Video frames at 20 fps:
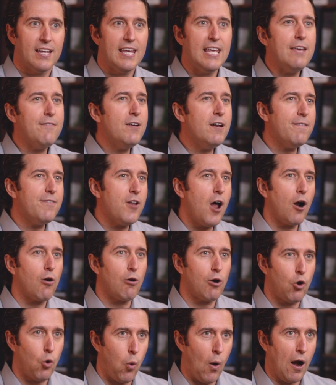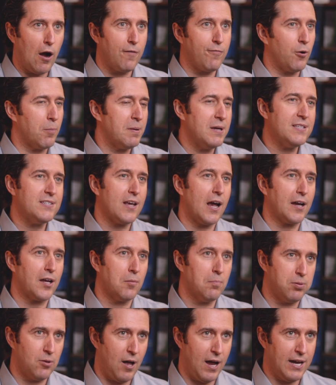Even if not required for PCI
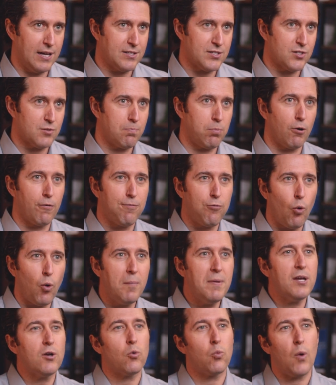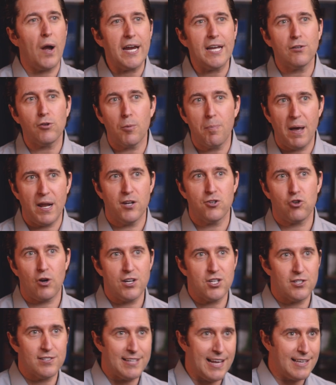compliance, performing regular
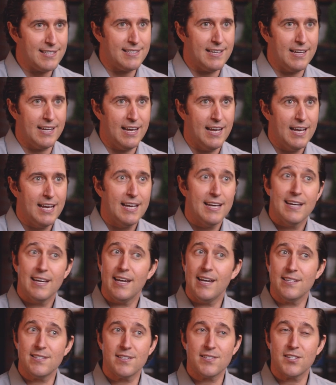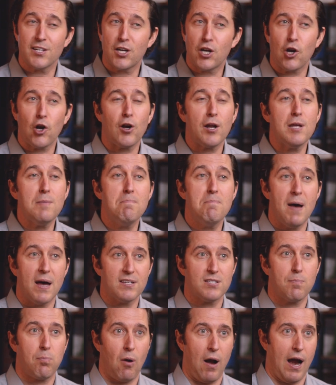penetration testing is a security
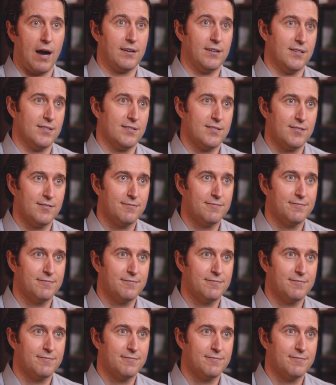best practice.